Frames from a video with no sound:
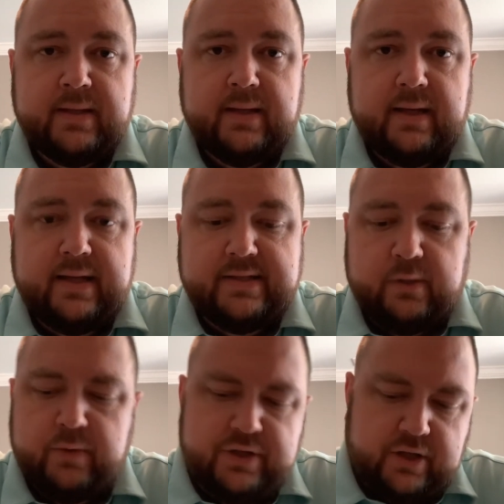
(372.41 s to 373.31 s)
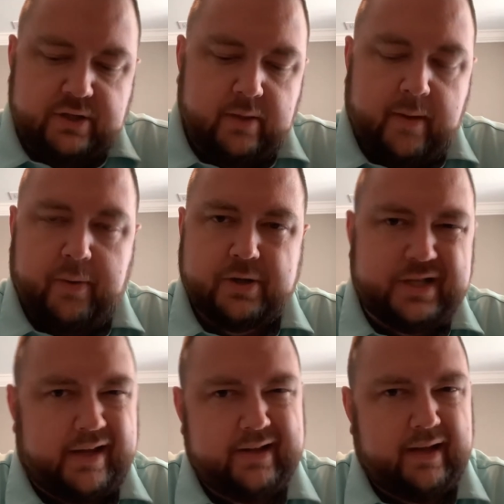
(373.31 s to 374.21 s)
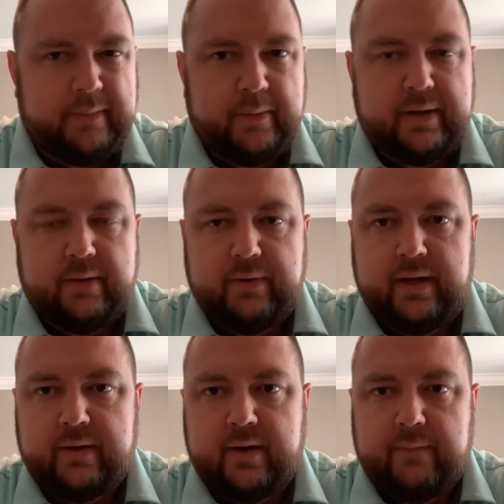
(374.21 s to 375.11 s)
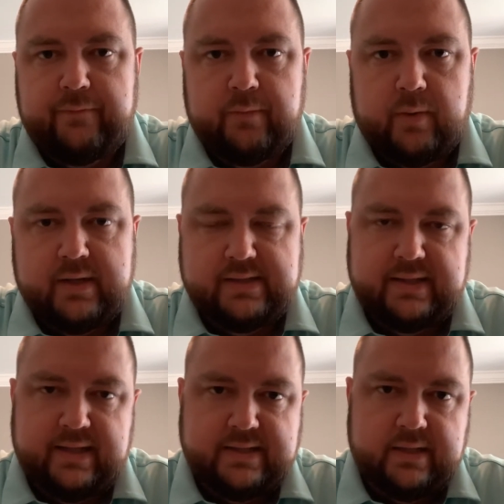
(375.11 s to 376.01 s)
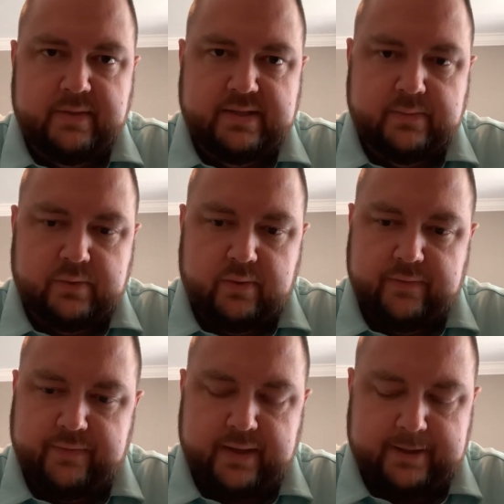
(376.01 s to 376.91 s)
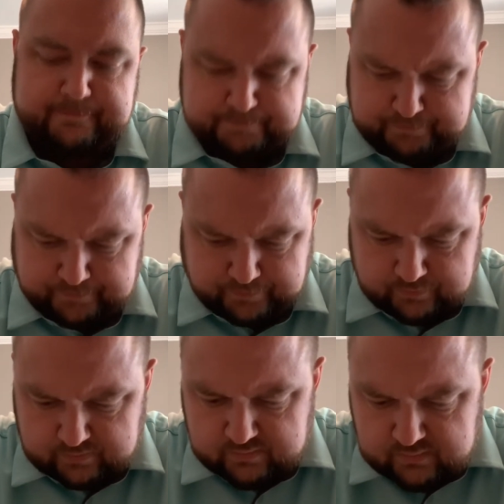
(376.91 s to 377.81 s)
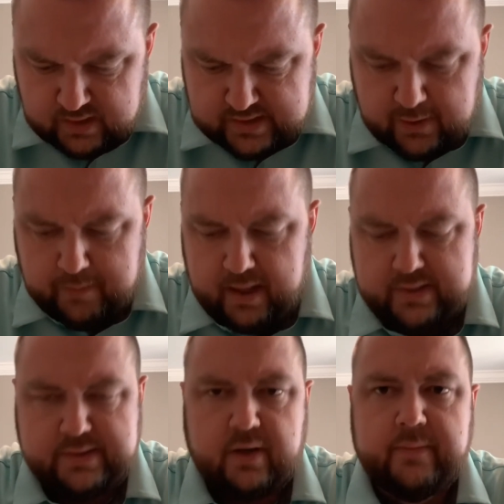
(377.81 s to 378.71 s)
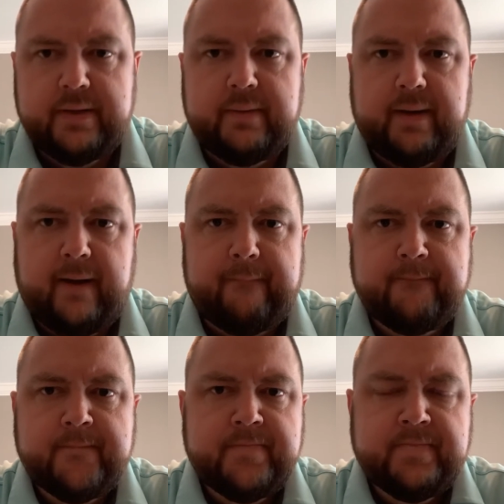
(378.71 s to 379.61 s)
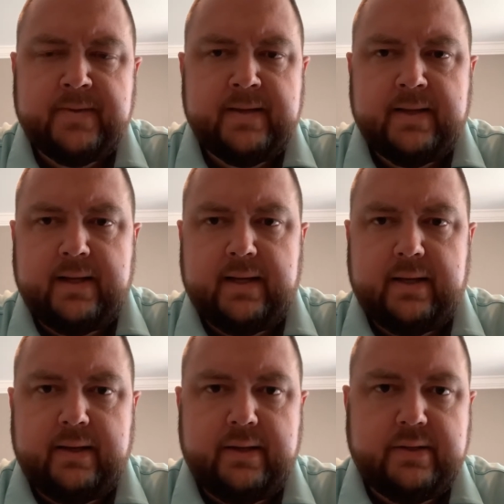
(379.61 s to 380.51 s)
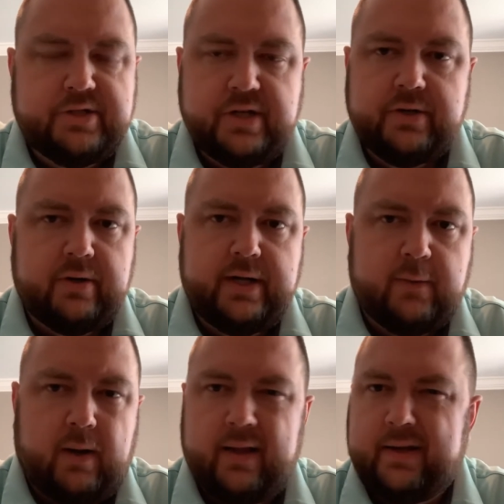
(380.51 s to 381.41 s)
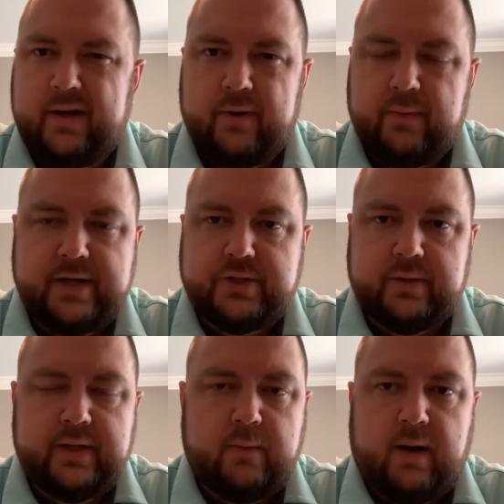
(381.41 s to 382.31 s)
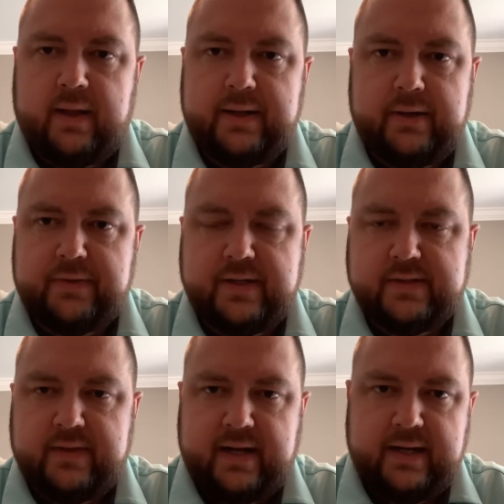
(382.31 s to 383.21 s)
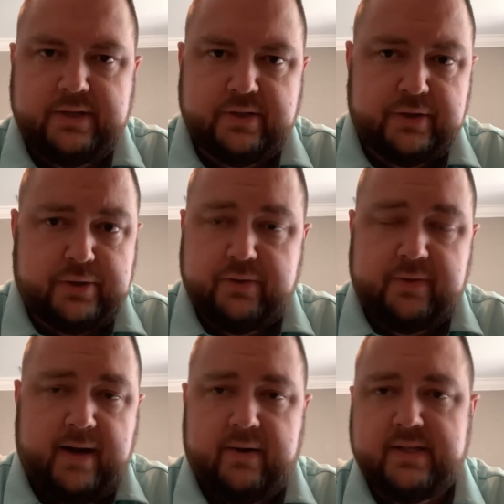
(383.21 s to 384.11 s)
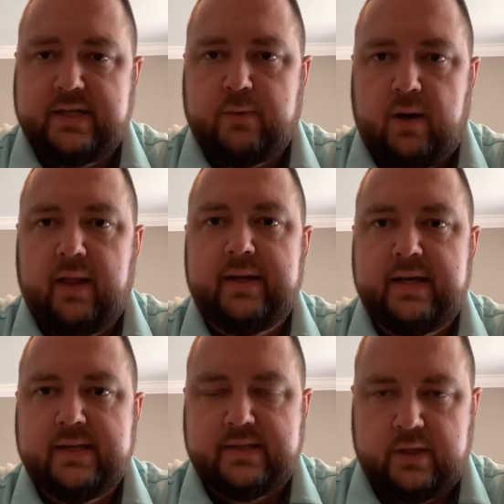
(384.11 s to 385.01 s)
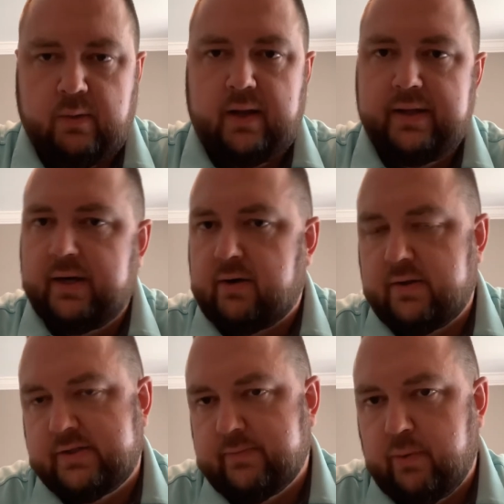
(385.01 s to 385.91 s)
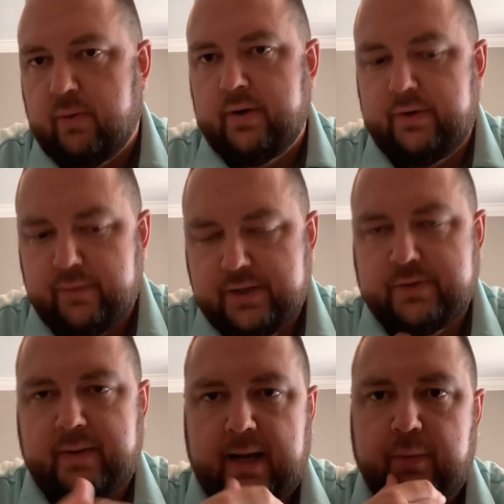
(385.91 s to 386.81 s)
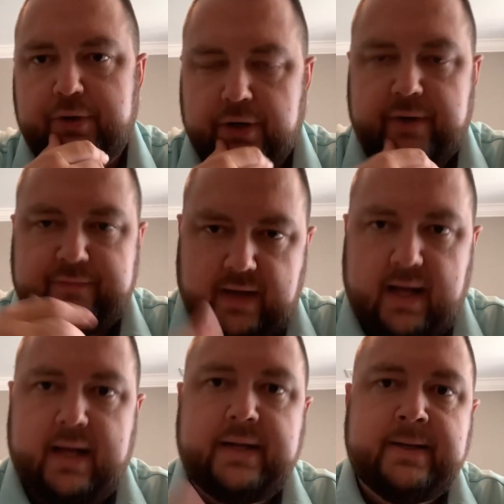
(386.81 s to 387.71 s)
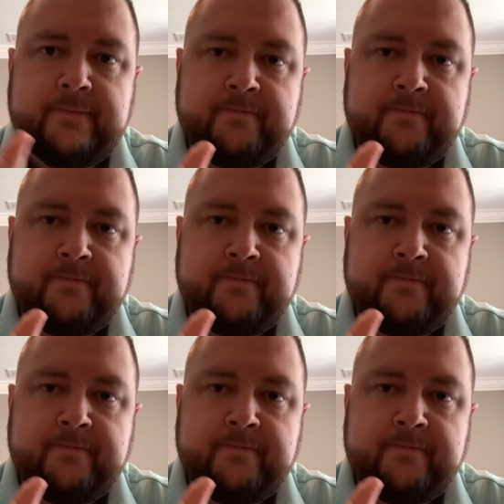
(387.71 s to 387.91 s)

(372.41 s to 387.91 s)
And so when you start talking about partiality, a lot of people get really uncomfortable because they think it's going to be some sort of um, soapbox sermon about uh, gender equality or racial equality or things of that nature. The truth of the matter is, equality is equality across the board. And you read your Bible and you're going to find